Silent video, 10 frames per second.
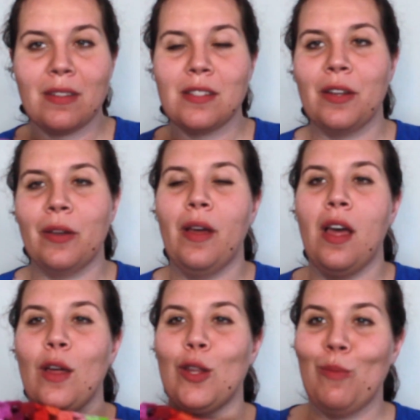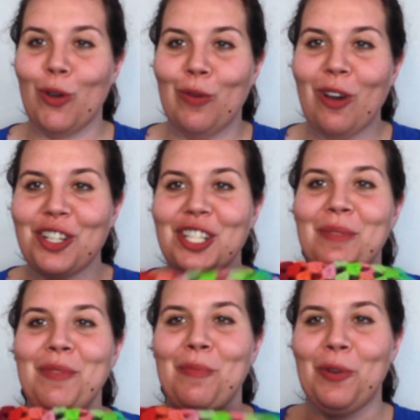So the more you wash
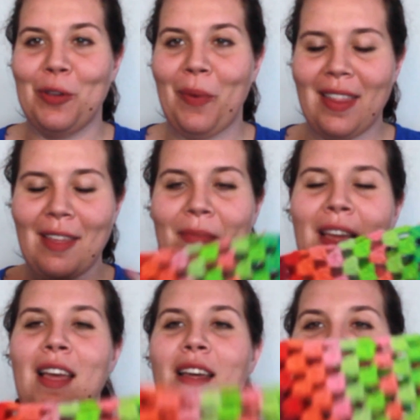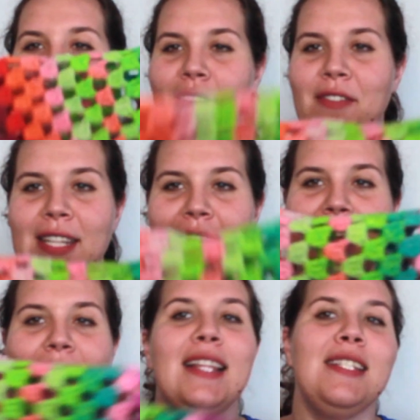them and the more you wear them, the softer they
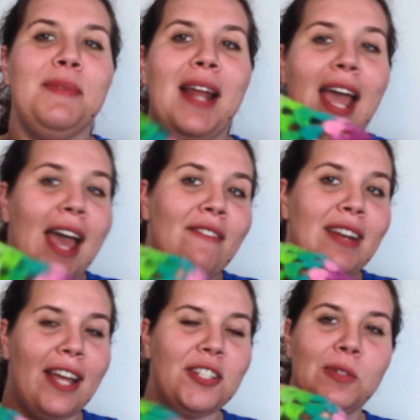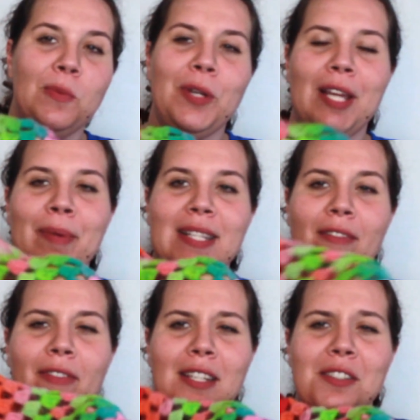get. This one I haven't actually worn yet because
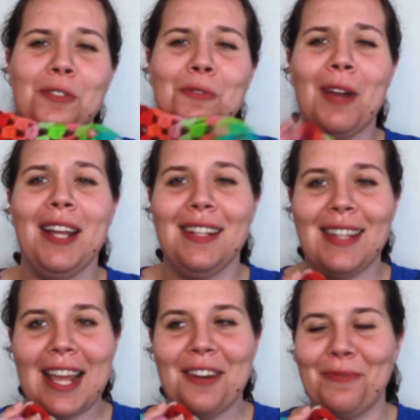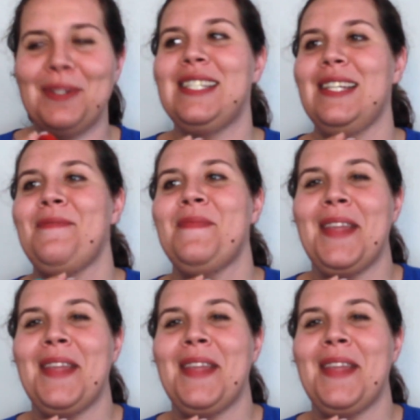I finished it right at the end of winter,